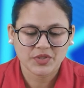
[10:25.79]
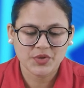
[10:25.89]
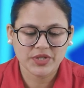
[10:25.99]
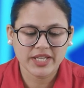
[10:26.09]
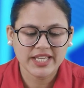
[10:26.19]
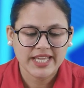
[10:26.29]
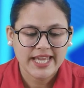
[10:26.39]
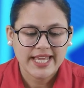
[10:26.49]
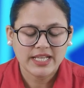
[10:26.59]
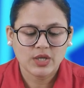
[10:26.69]
Okay.
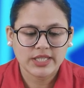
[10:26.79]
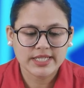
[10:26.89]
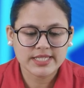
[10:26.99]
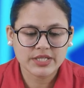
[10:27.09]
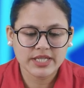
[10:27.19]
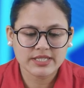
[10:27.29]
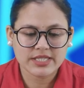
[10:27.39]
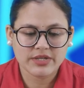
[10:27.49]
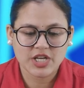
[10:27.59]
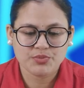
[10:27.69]
Now let us create a
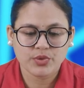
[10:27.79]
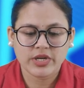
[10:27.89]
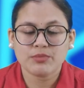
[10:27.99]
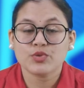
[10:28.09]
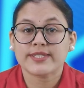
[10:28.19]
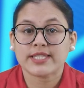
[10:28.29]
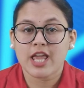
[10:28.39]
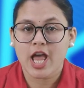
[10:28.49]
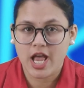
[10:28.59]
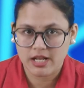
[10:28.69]
Scratch program to
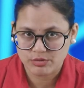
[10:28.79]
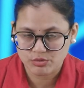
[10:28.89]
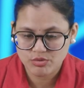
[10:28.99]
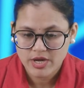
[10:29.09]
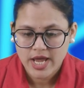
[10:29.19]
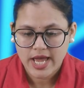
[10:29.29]
say hello